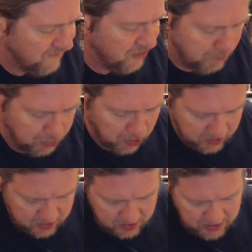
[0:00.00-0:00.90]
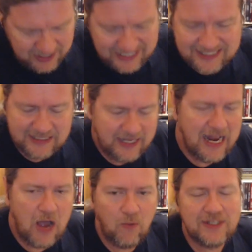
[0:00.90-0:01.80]
the book is laid
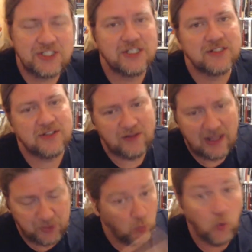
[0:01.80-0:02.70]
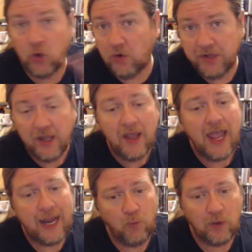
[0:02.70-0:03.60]
out with just the world
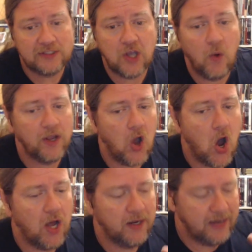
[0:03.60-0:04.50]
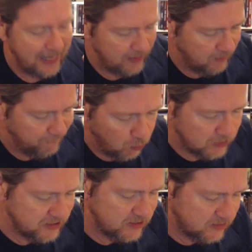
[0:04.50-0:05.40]
and what's going on and the
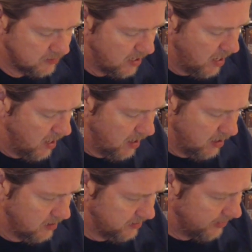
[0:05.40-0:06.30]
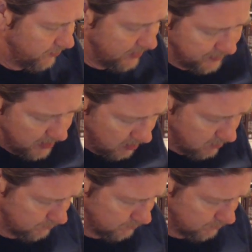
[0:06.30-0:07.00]
forces that are in there.